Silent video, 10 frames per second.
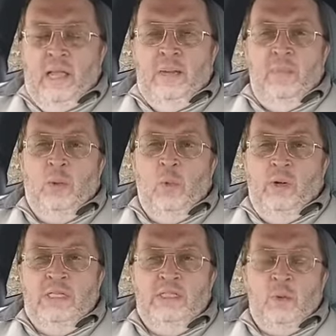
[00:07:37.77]
Amen,
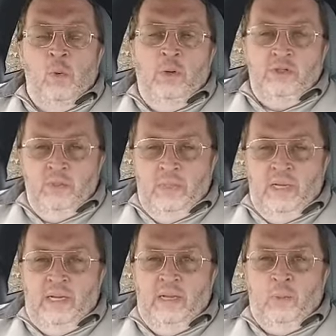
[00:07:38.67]
what He's going to
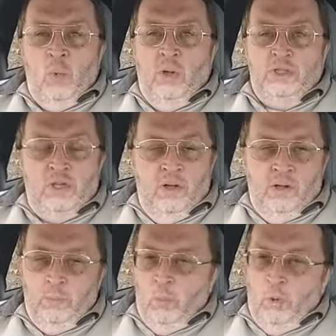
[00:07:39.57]
be, and watch
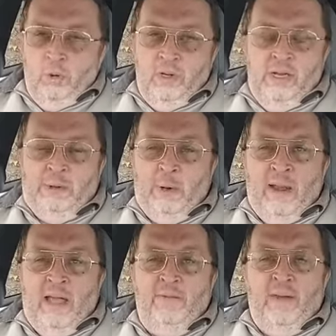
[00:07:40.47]
God work in your
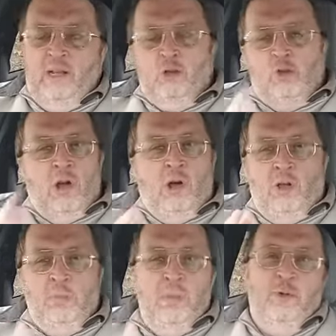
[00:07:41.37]
life. Let
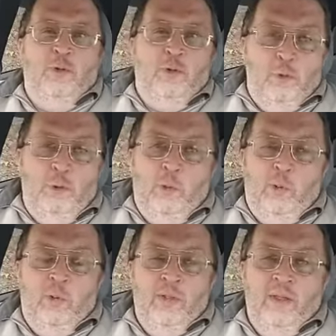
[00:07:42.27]
God be the
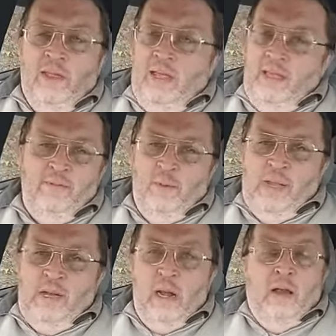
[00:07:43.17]
truth and every
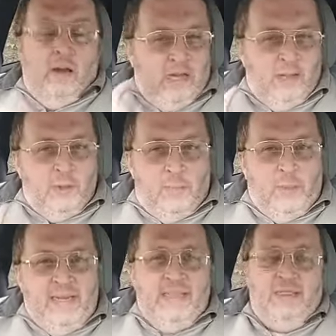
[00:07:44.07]
man a liar. Let the
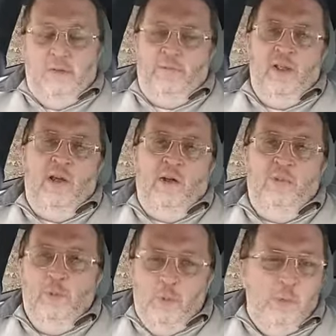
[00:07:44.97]
peace of God
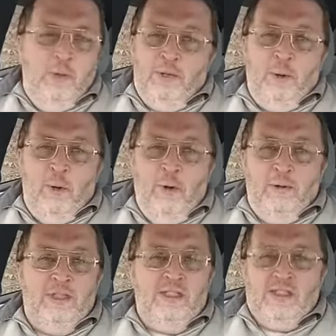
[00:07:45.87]
rule in your
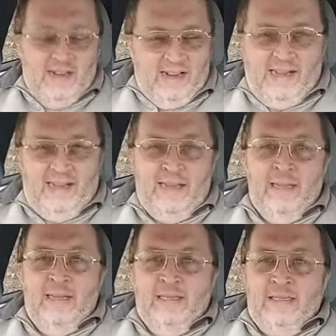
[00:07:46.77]
heart. Just let it.
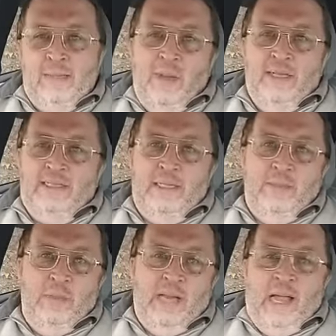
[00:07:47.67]
Somebody
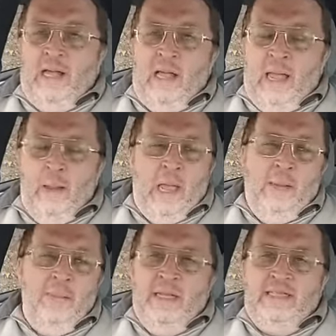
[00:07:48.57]
said, but
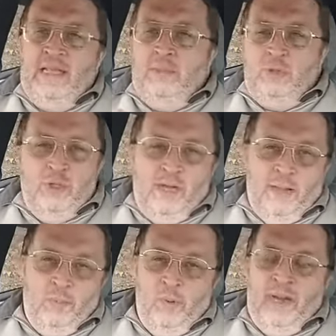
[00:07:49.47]
how many times should
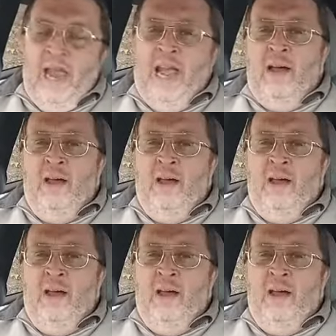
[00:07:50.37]
I pray?